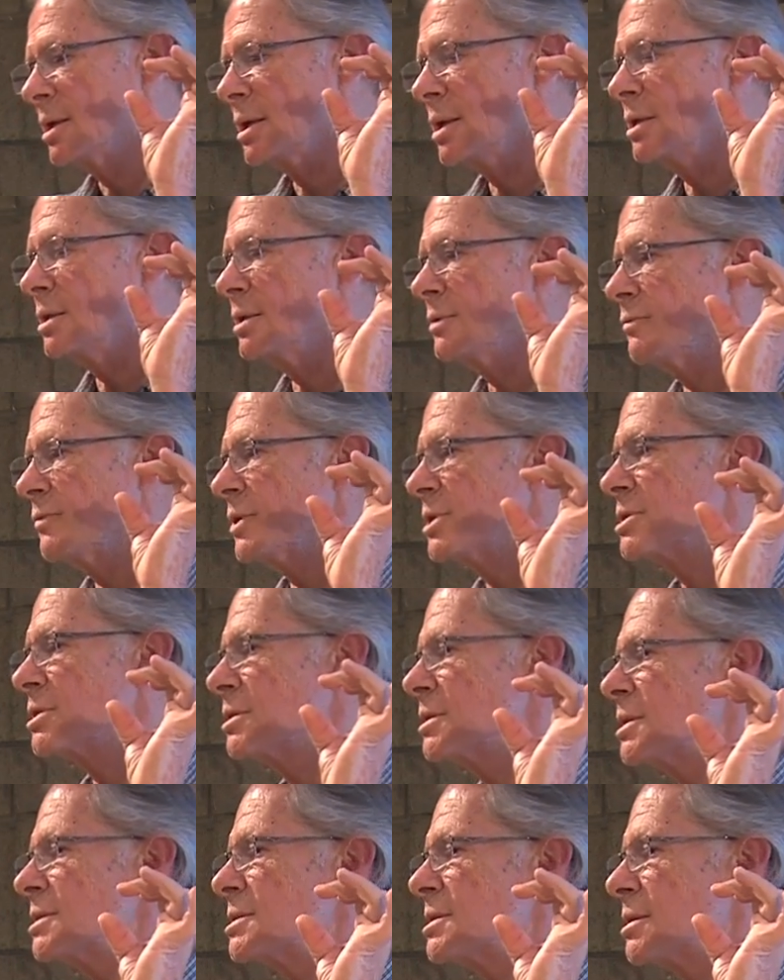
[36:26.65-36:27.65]
can
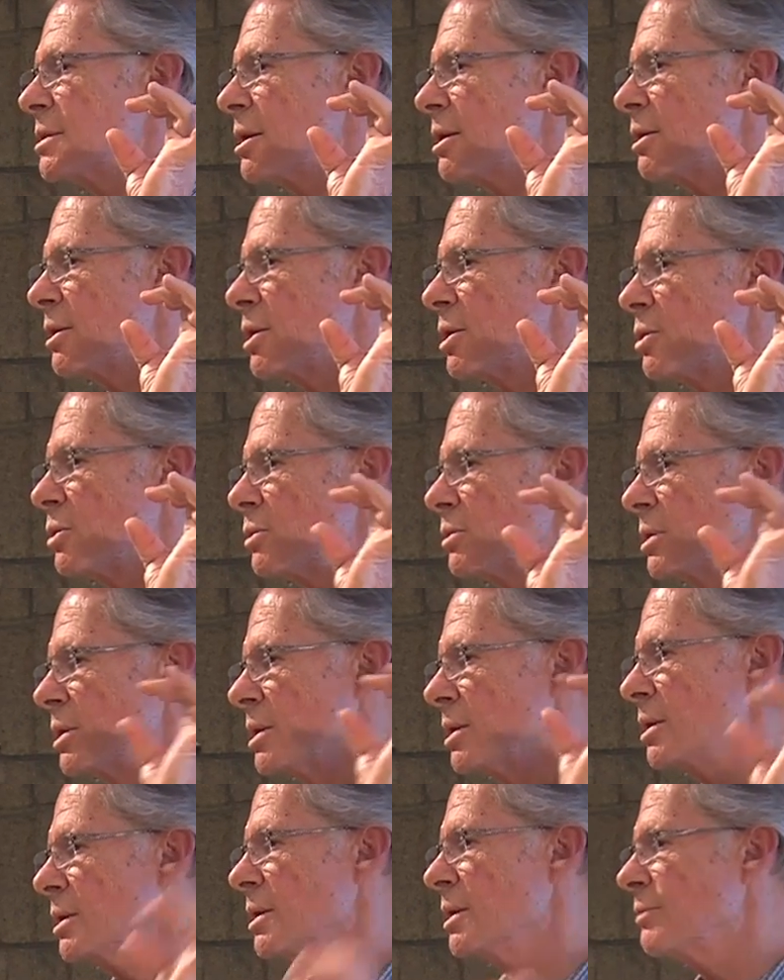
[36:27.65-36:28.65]
envision the scenario
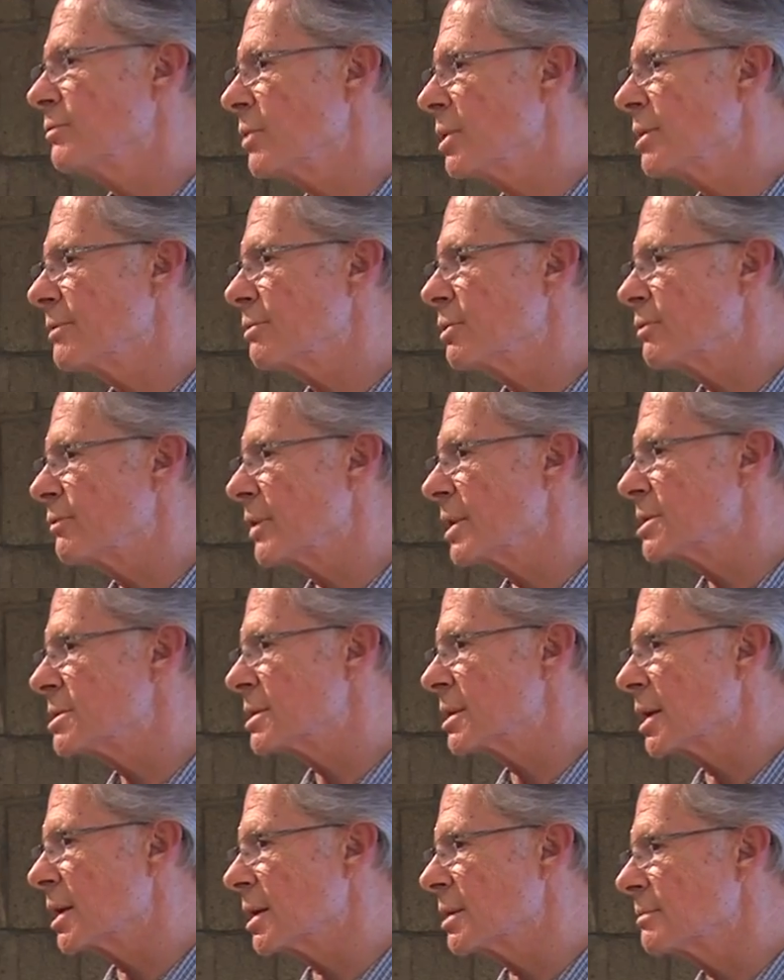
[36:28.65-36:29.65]
in front of your
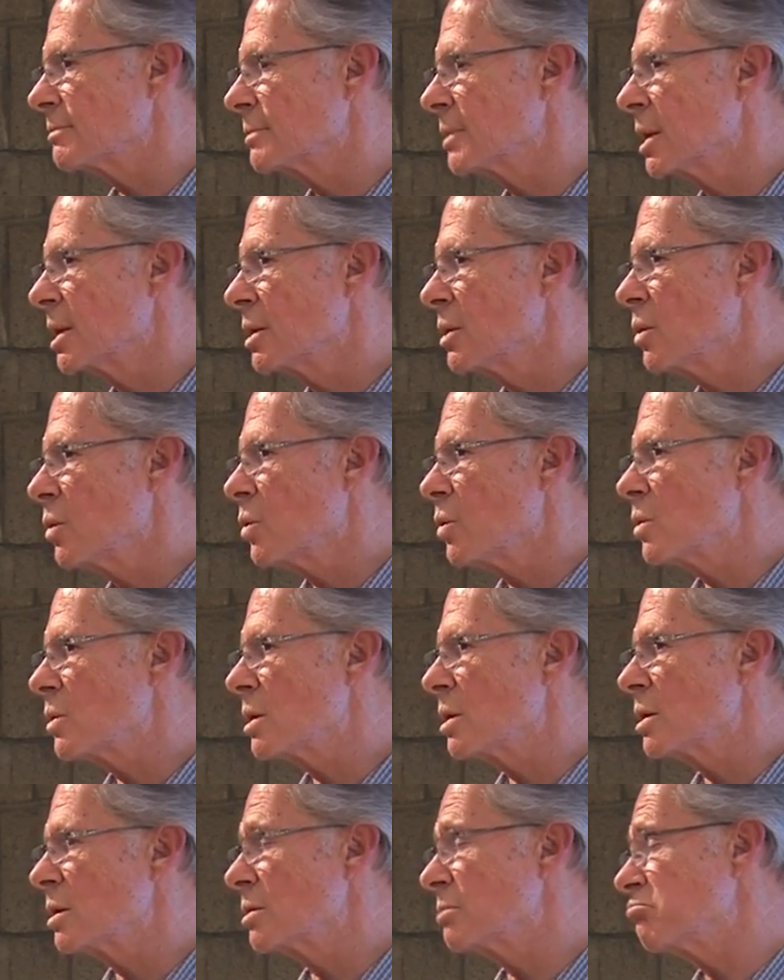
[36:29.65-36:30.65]
face again.
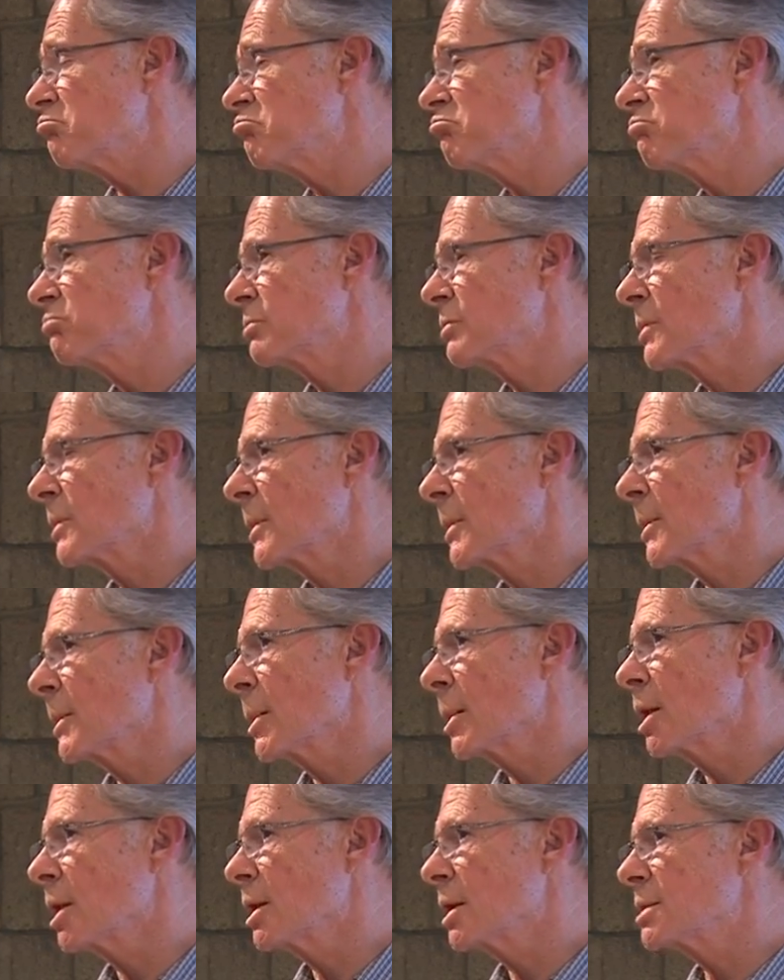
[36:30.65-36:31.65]
Or
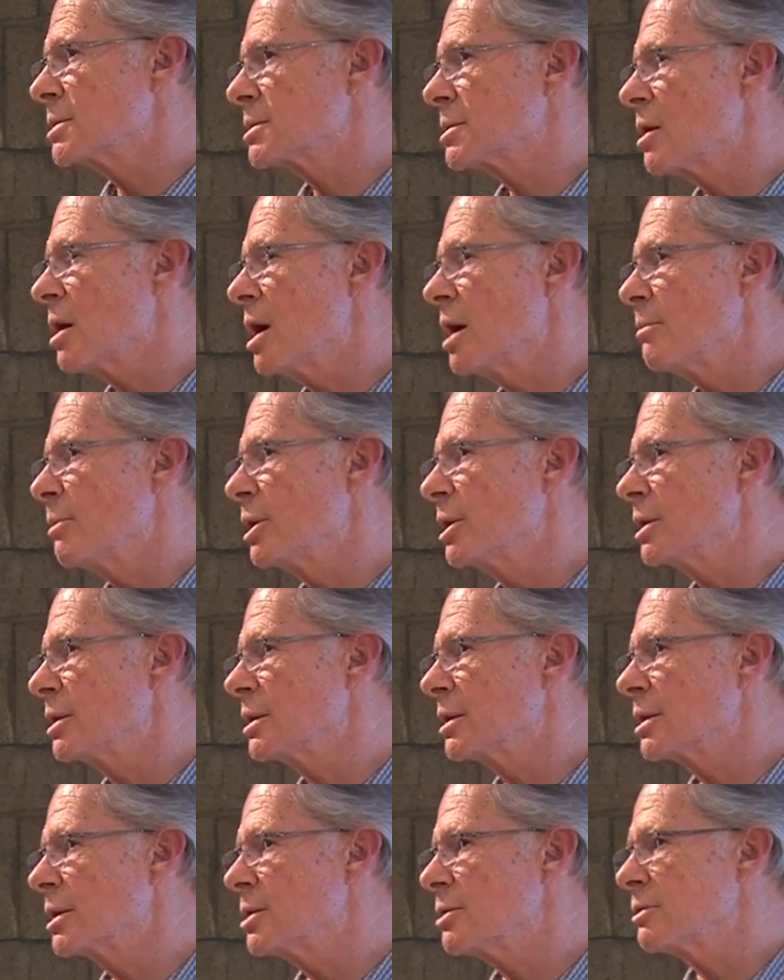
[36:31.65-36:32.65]
it's
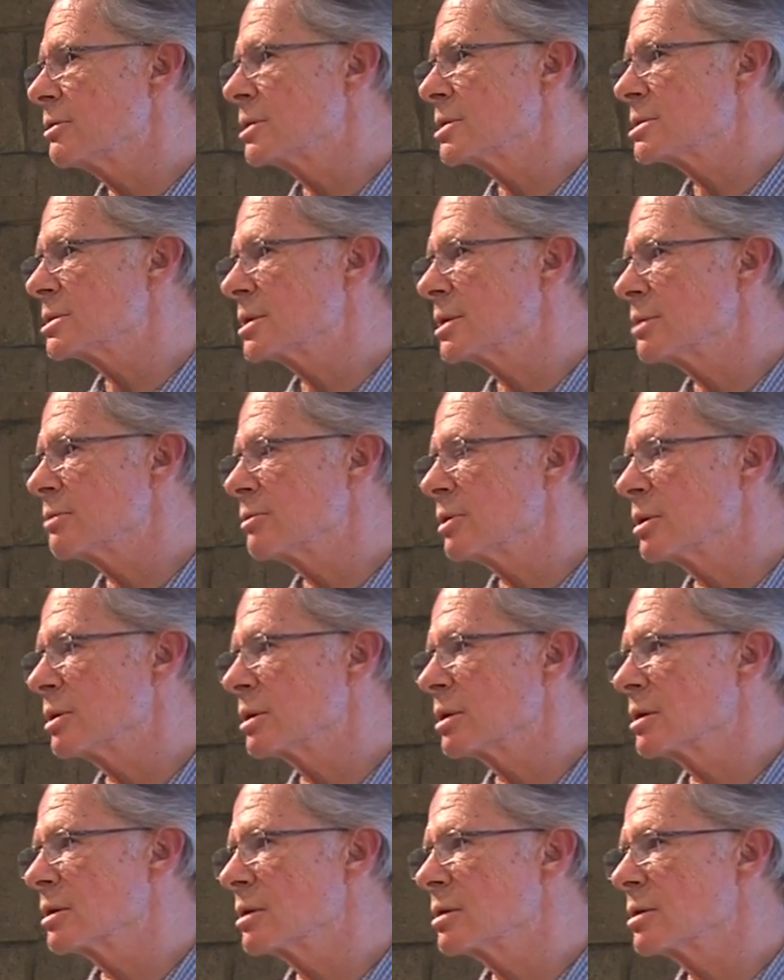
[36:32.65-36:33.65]
common, curiously,
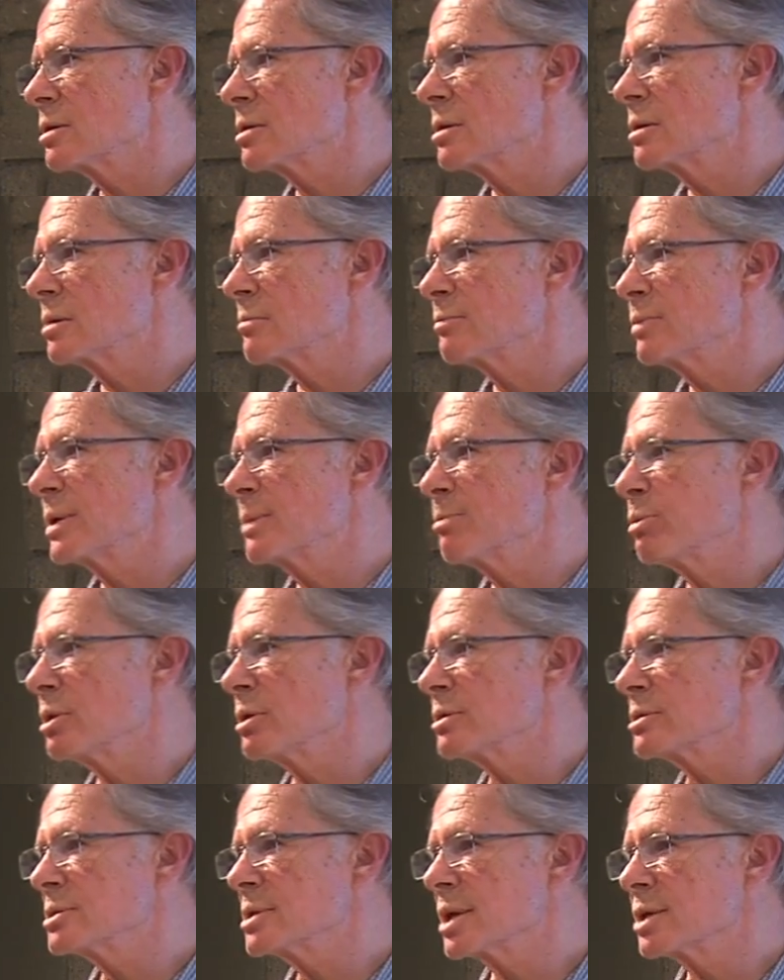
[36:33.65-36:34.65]
when people
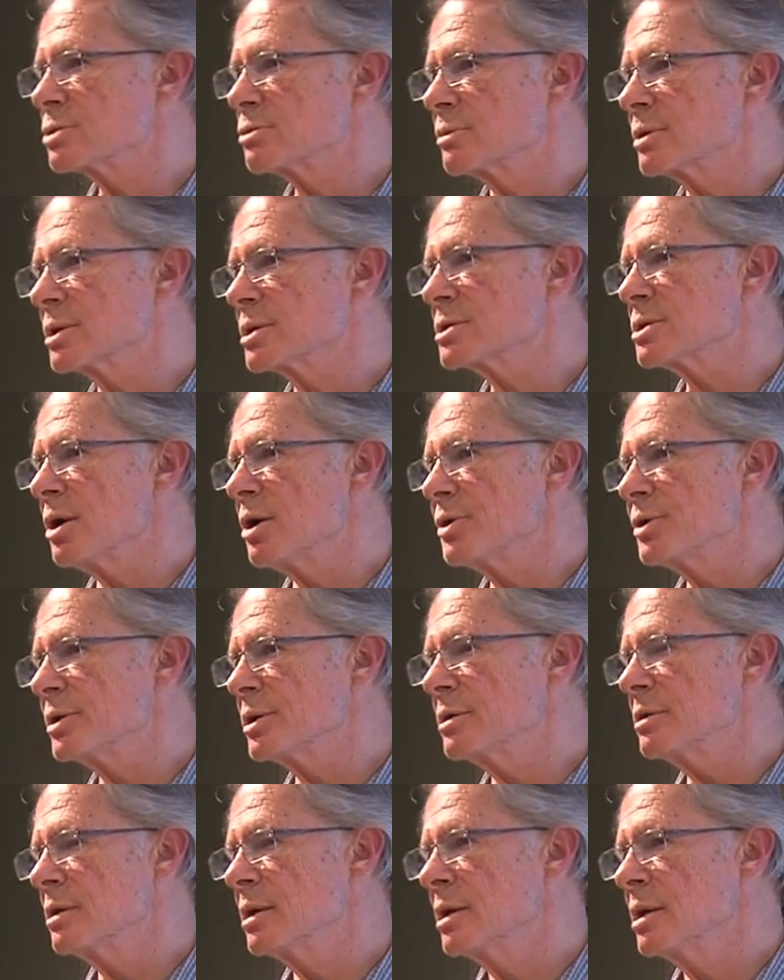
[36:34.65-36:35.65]
are sexually
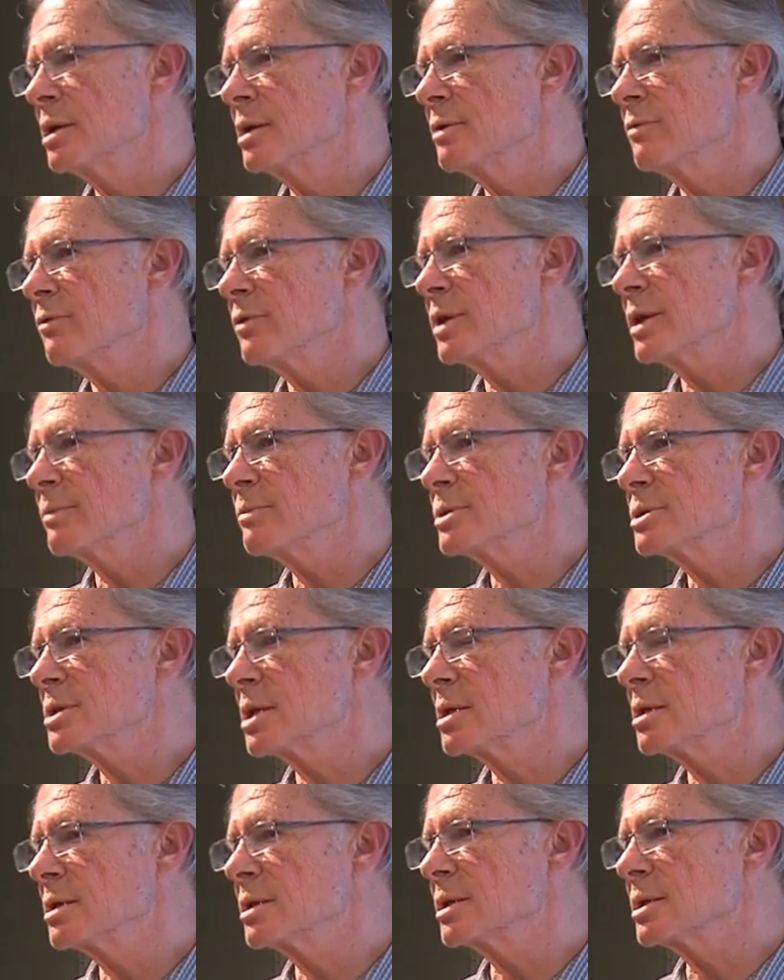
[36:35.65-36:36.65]
assaulted, for them
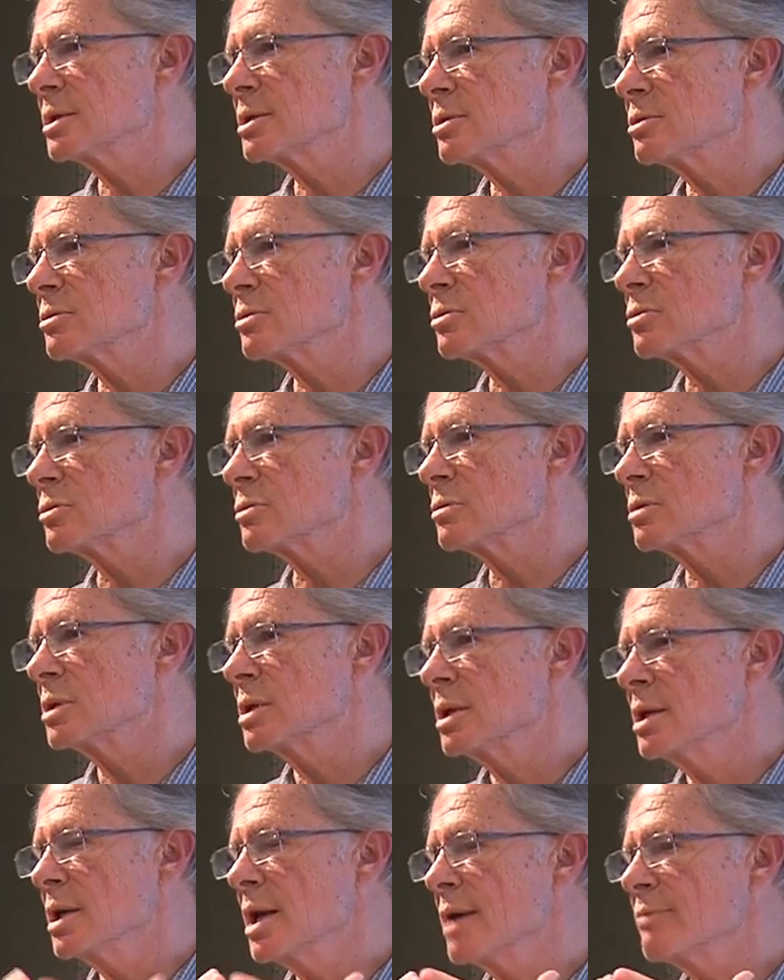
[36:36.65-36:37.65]
suddenly to
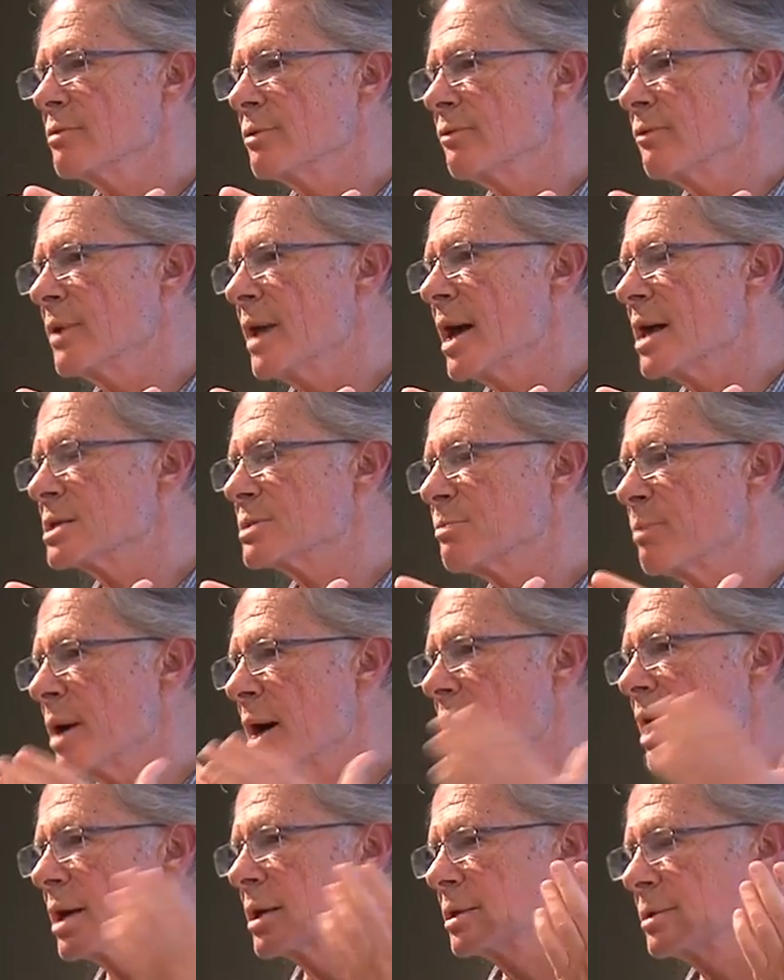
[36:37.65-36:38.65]
have a
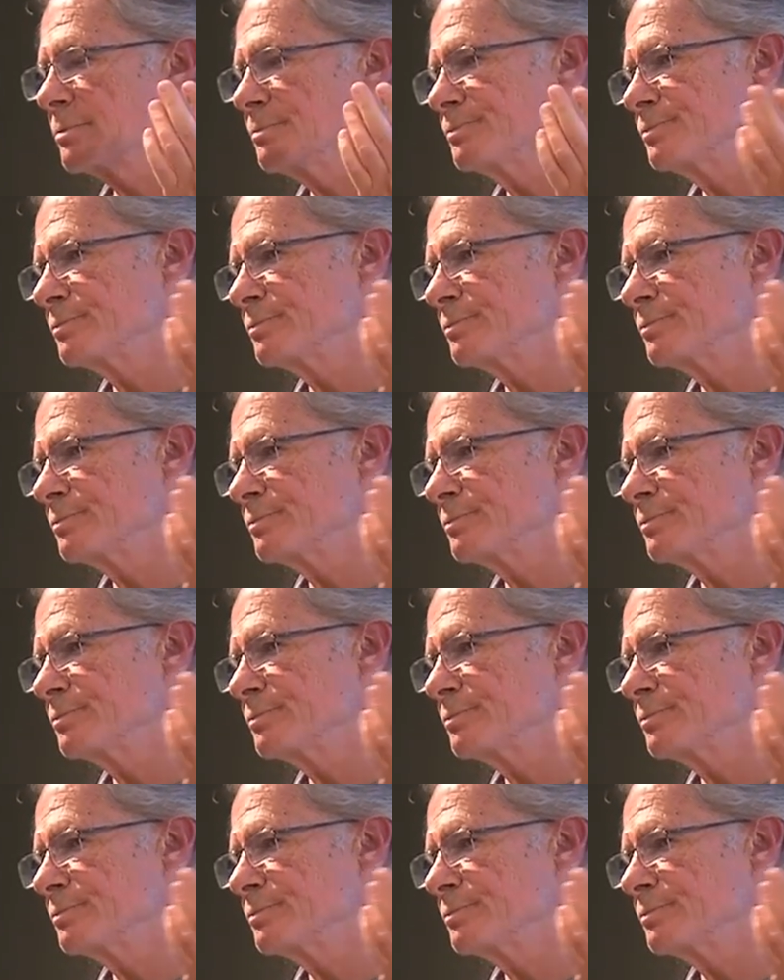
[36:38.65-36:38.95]
flashback